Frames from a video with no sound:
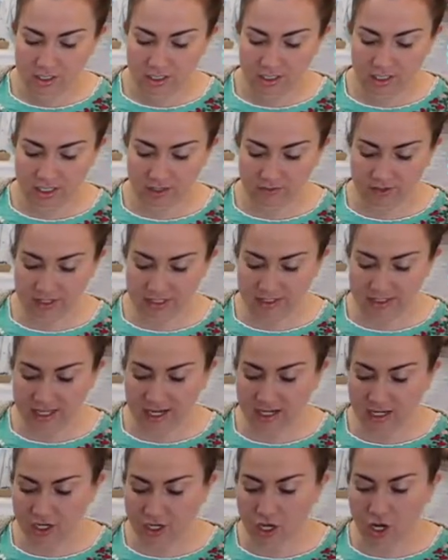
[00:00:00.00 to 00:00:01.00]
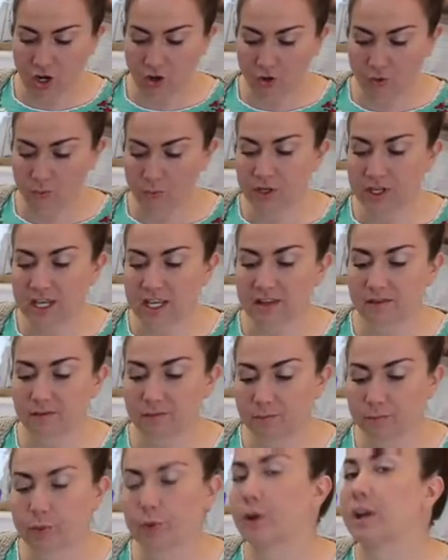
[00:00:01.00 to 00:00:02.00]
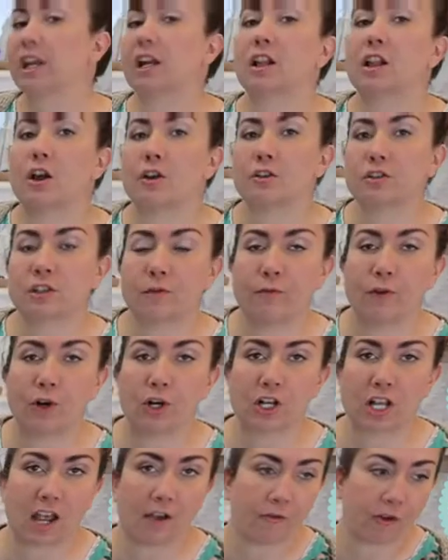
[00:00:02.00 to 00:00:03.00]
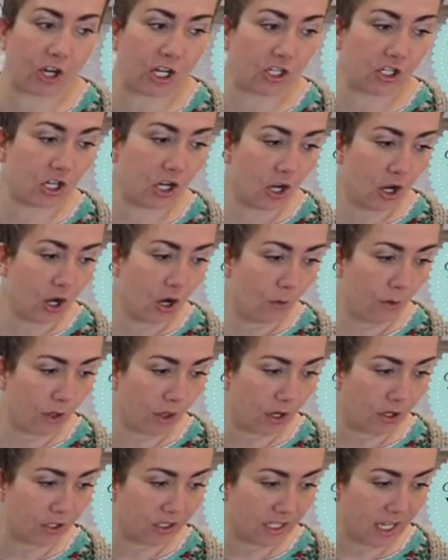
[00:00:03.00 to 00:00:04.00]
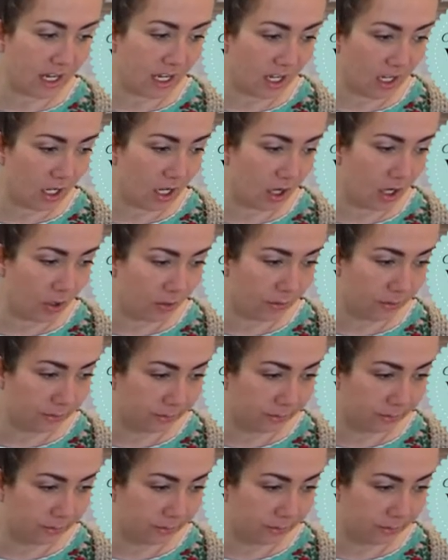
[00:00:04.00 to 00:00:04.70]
and give it a second coat. We'll get pretty close to full coverage with our second coat.